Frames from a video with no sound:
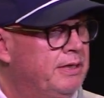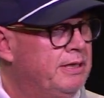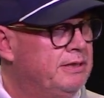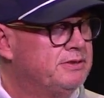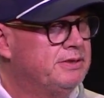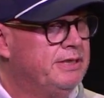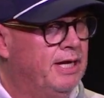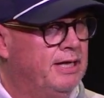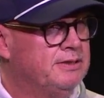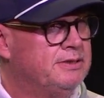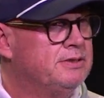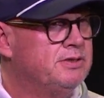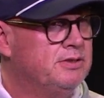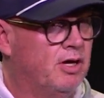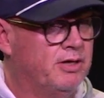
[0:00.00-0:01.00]
And it's, guys,
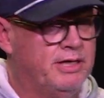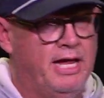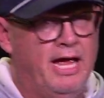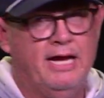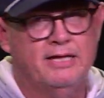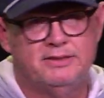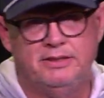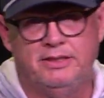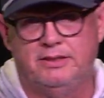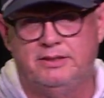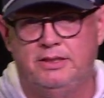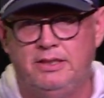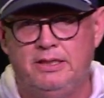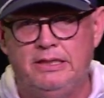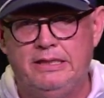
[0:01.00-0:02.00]
it's not an accident.
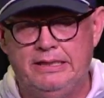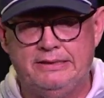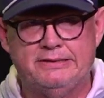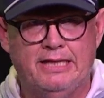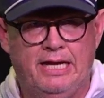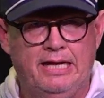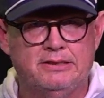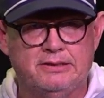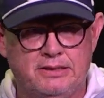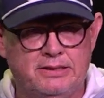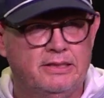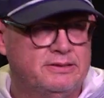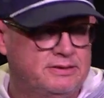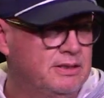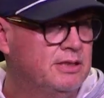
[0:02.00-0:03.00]
It's
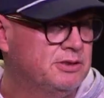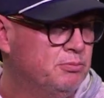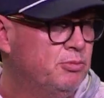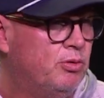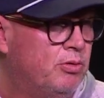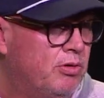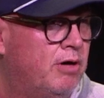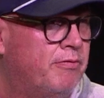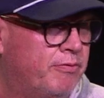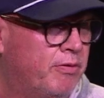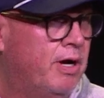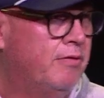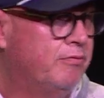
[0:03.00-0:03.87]
actually accessible for